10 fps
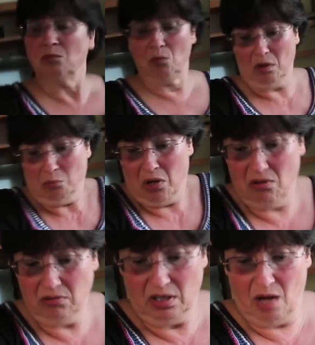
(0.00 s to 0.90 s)
it? What,
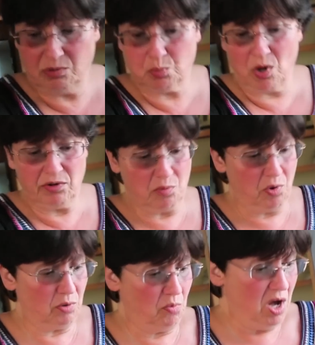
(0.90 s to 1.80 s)
why, what are you? I was wondering
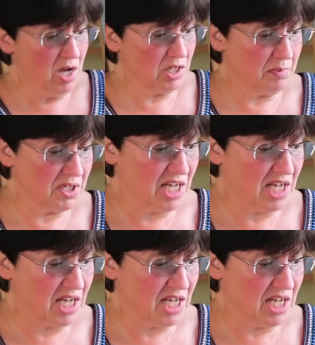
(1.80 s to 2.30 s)
what it was, but it